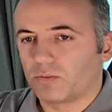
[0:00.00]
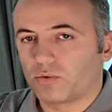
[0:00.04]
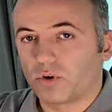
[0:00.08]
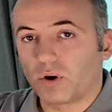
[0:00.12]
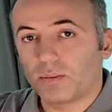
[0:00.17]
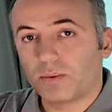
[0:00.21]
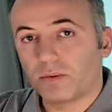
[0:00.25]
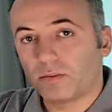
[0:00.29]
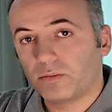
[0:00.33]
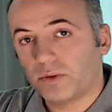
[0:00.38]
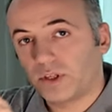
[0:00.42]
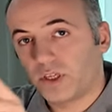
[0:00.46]

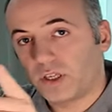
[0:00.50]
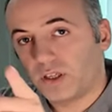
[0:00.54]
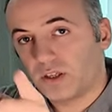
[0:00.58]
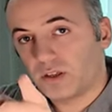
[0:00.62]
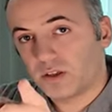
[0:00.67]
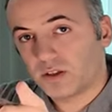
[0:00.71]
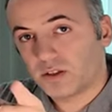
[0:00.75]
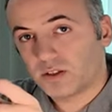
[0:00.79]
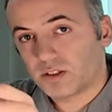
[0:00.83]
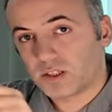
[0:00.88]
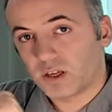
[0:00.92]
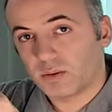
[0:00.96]
probably
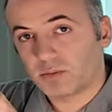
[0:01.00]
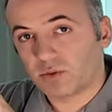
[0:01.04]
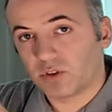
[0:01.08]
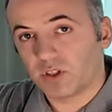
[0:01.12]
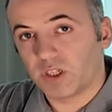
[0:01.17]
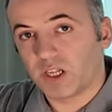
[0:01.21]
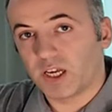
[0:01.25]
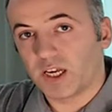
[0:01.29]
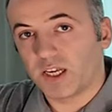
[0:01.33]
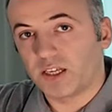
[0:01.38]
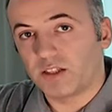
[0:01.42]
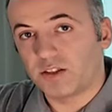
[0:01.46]

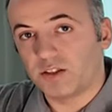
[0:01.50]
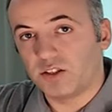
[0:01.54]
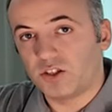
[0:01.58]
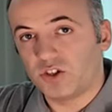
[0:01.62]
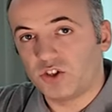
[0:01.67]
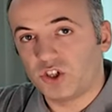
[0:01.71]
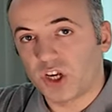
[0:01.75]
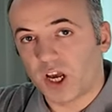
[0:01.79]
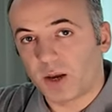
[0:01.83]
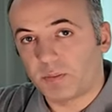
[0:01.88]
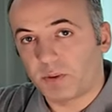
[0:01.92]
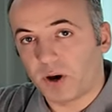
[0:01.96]
something like
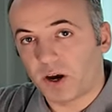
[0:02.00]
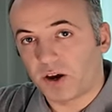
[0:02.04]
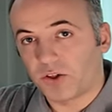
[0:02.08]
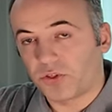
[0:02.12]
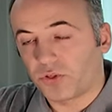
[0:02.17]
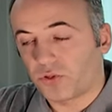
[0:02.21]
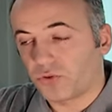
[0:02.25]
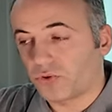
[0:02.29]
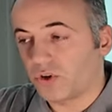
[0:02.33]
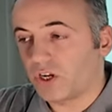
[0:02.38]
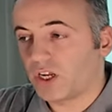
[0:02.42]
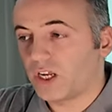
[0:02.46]
DJI
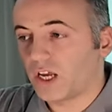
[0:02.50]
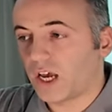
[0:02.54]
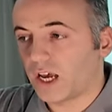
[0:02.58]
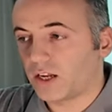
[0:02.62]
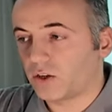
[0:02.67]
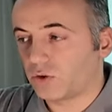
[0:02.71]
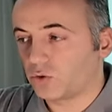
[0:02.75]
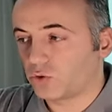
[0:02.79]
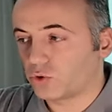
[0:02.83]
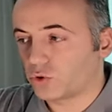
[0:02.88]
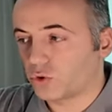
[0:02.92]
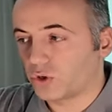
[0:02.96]
Pocket 3
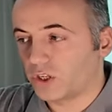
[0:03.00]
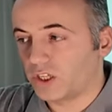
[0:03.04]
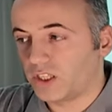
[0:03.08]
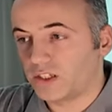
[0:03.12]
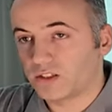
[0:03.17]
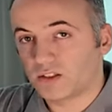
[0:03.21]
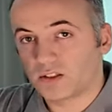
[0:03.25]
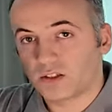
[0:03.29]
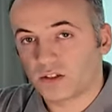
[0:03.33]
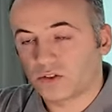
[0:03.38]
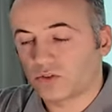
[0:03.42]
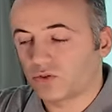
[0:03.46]
and also
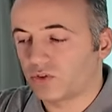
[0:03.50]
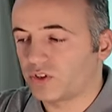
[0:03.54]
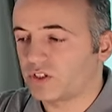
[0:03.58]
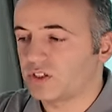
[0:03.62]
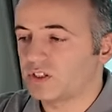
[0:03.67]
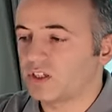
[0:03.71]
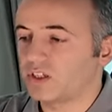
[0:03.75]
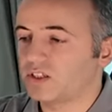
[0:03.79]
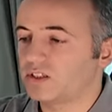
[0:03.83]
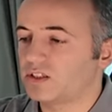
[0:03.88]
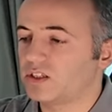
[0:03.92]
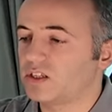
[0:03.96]

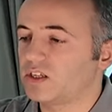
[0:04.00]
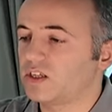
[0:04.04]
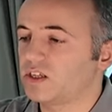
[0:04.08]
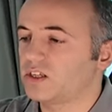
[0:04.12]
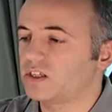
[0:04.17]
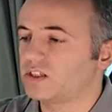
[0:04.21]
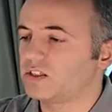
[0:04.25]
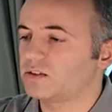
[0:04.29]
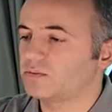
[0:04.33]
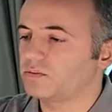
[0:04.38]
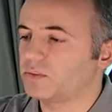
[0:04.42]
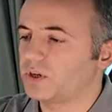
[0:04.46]
Insta360.
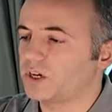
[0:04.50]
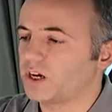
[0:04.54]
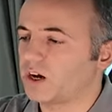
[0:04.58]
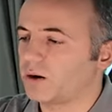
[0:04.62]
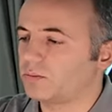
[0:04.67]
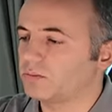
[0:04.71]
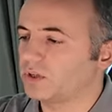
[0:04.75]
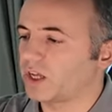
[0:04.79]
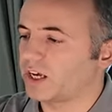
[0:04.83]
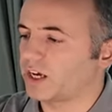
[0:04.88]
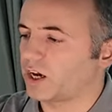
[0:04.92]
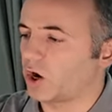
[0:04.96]
It's
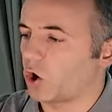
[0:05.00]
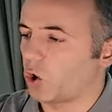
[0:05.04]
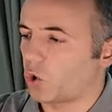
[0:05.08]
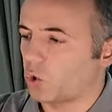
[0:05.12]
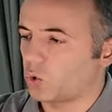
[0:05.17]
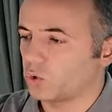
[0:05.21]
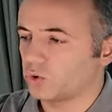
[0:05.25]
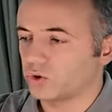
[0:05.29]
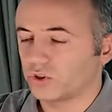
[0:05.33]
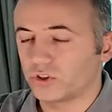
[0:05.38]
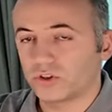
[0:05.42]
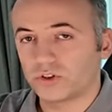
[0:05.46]
become like a
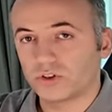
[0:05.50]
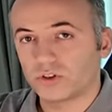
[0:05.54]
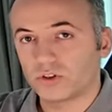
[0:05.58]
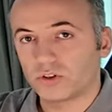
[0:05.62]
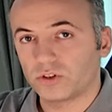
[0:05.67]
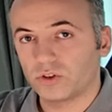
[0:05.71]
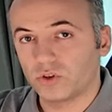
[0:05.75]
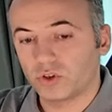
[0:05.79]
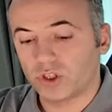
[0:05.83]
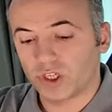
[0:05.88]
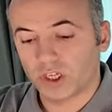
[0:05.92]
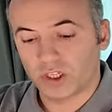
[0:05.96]
holder.
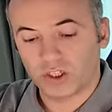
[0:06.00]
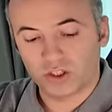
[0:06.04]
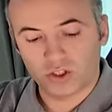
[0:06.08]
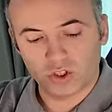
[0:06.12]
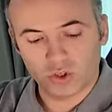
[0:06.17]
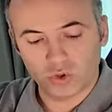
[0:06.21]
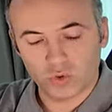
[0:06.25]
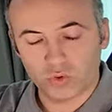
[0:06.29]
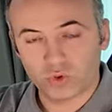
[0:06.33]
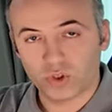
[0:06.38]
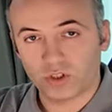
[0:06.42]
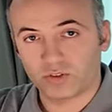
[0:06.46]
You can
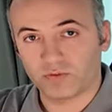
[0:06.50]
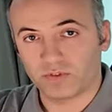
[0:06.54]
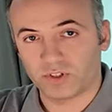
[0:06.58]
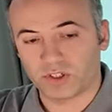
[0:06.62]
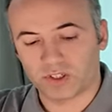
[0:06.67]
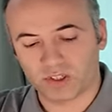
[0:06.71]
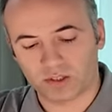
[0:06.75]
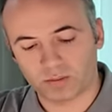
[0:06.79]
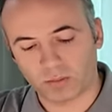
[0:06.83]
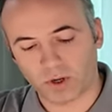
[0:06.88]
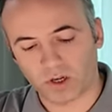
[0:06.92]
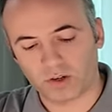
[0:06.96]
use it
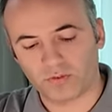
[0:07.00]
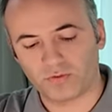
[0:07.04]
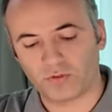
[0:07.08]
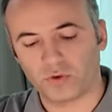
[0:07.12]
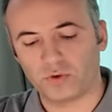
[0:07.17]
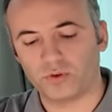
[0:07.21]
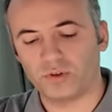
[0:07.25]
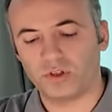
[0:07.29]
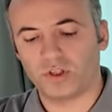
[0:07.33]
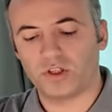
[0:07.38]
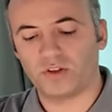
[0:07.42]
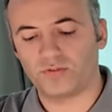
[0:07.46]
with
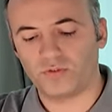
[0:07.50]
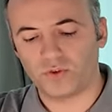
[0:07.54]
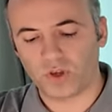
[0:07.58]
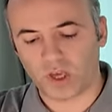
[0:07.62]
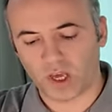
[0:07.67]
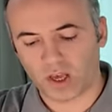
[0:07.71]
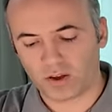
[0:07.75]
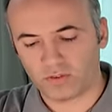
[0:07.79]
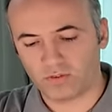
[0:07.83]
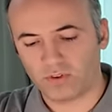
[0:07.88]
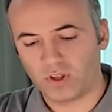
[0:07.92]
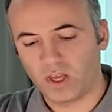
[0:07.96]
smartphone. If you
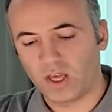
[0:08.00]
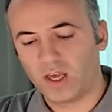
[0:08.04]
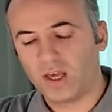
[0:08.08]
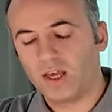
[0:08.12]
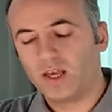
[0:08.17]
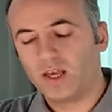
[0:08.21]
have